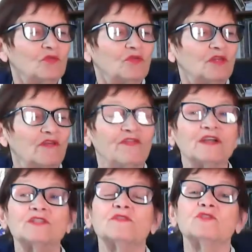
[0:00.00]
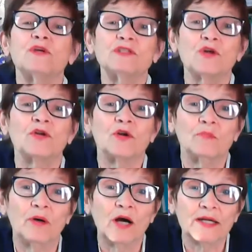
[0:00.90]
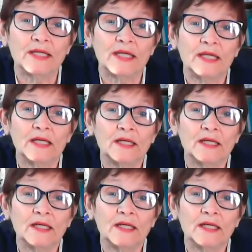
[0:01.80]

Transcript: the effects of stress on our body.